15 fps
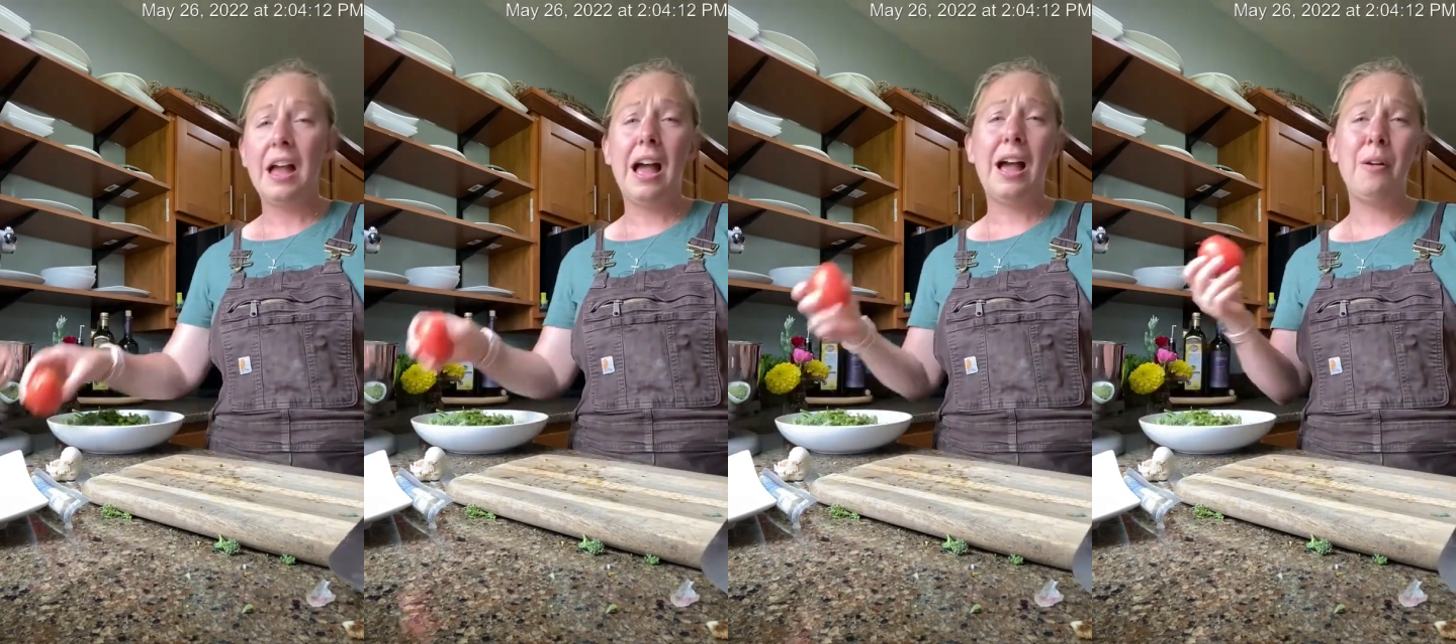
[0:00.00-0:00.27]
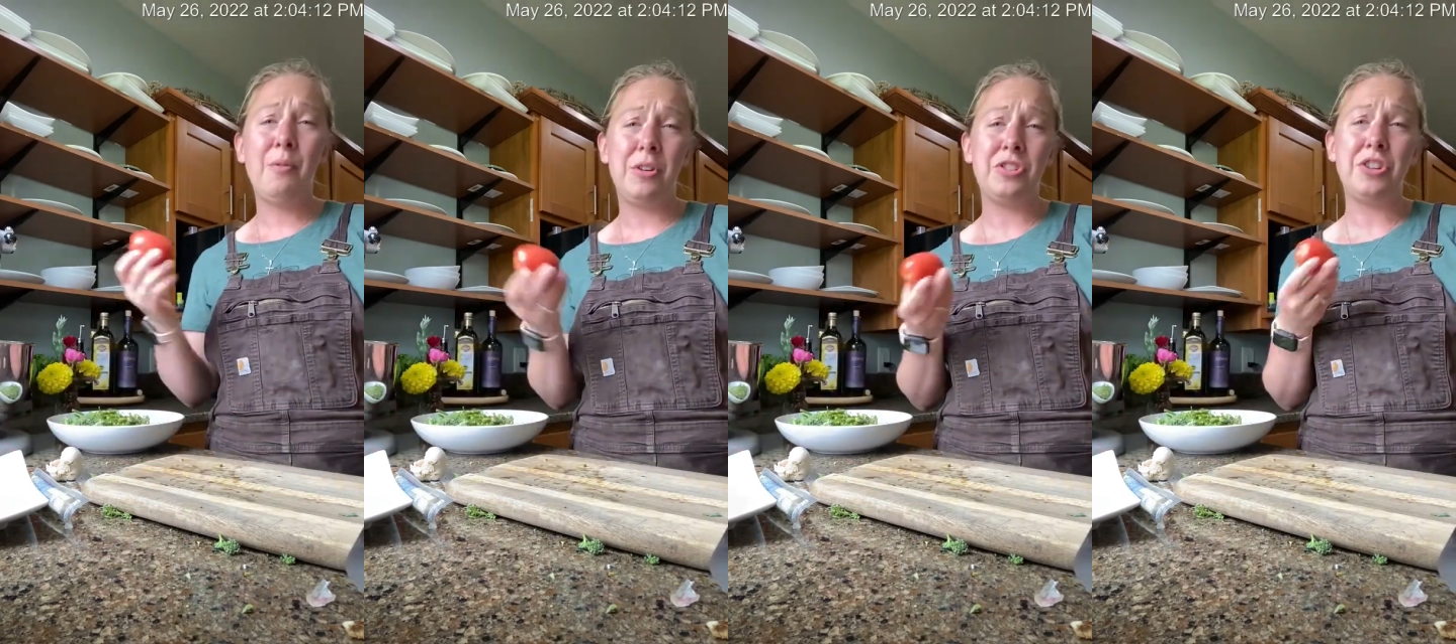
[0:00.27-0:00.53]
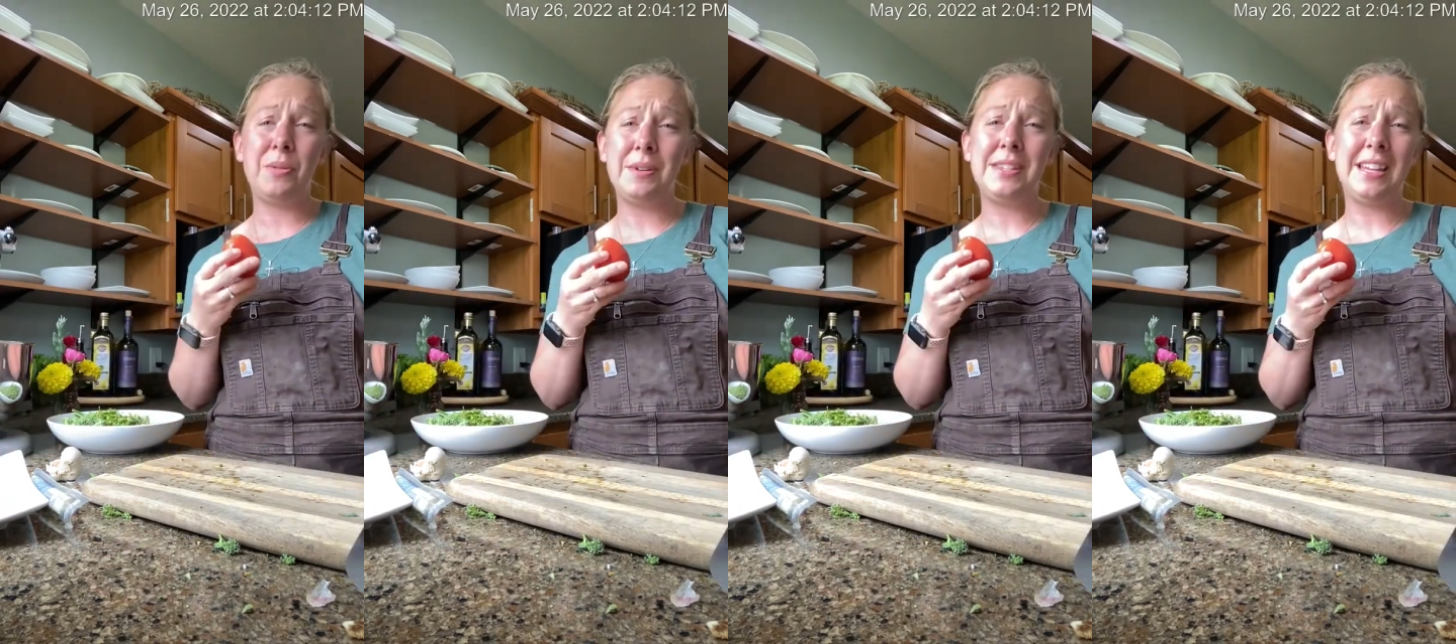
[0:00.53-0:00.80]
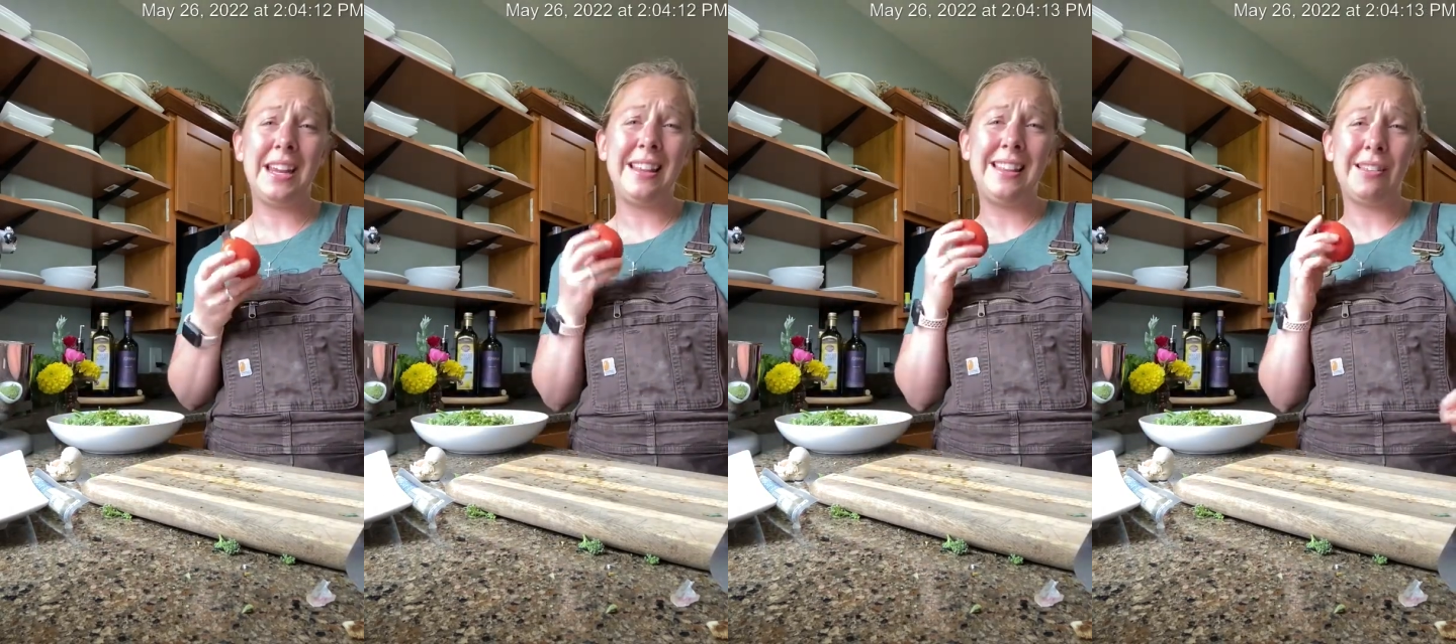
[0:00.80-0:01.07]
I wish I was
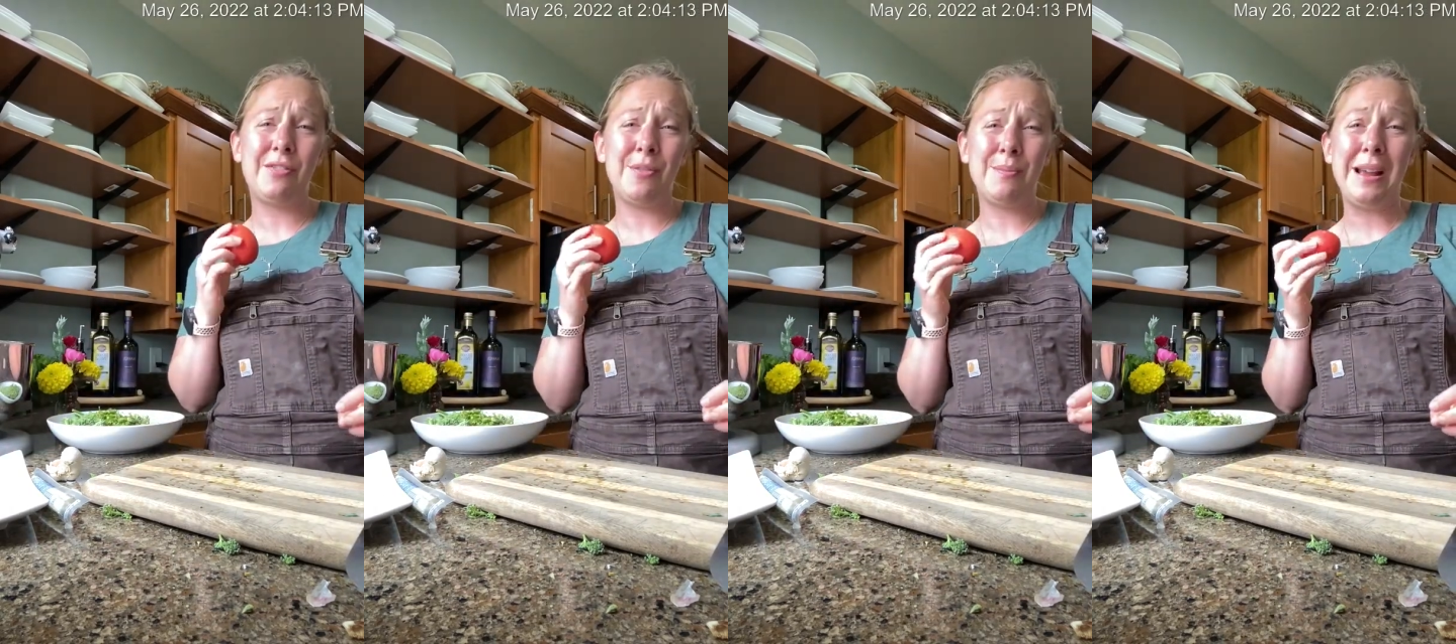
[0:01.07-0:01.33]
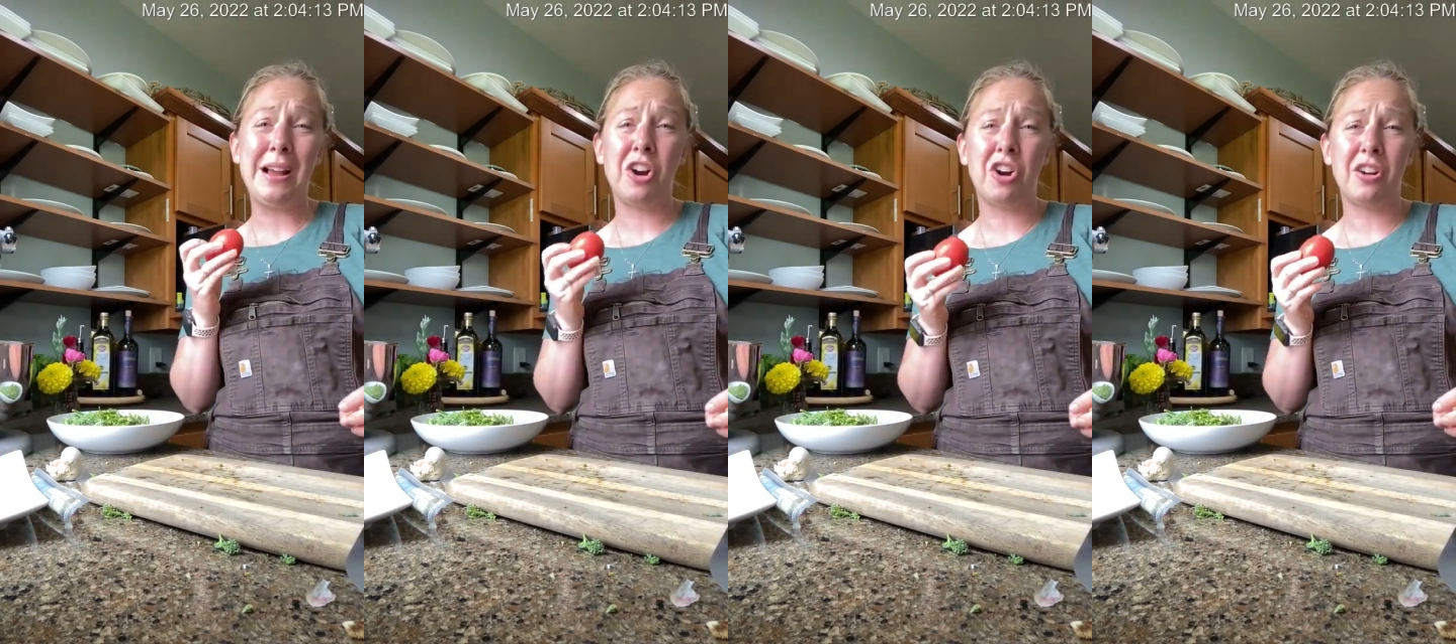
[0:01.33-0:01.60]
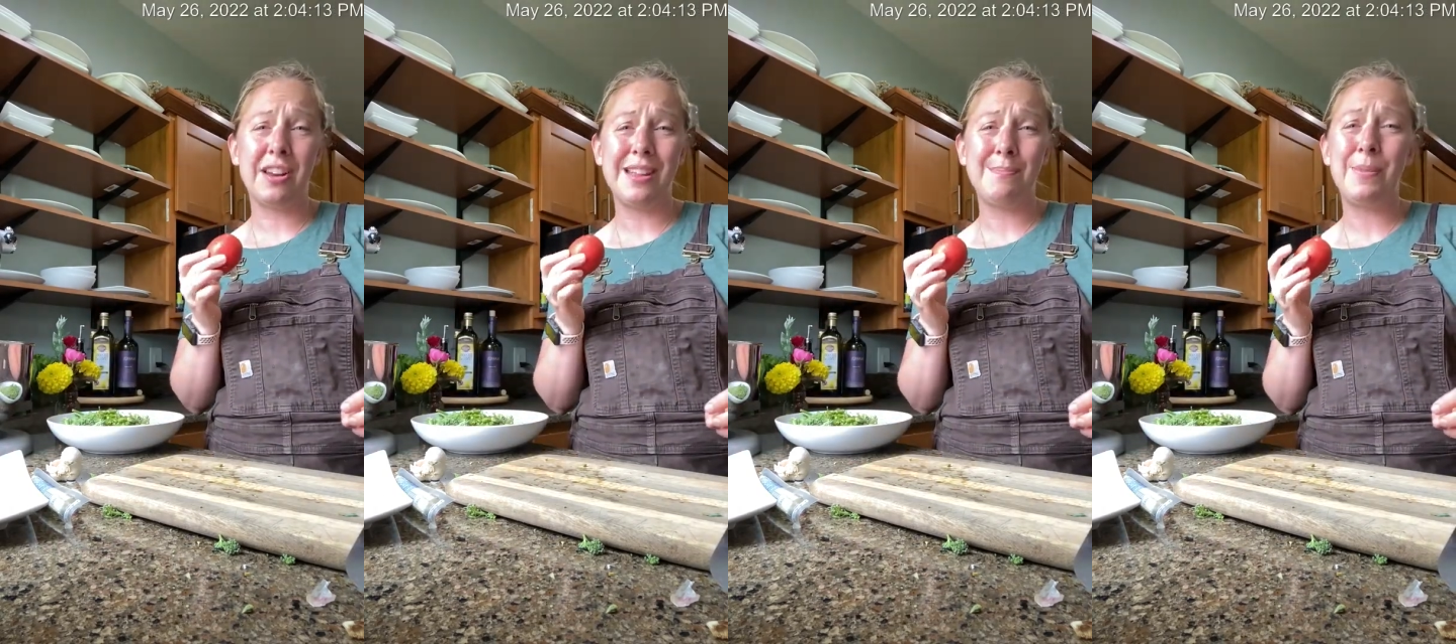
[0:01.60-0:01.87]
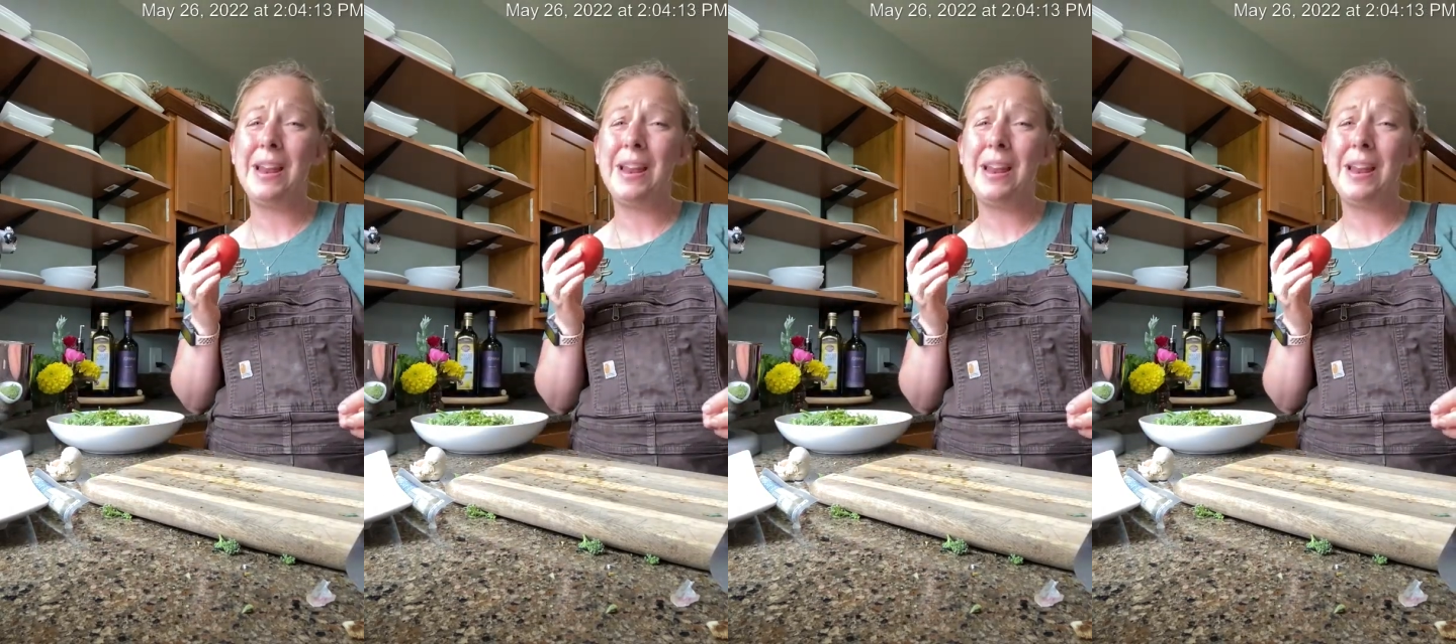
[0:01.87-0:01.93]
getting these from my garden,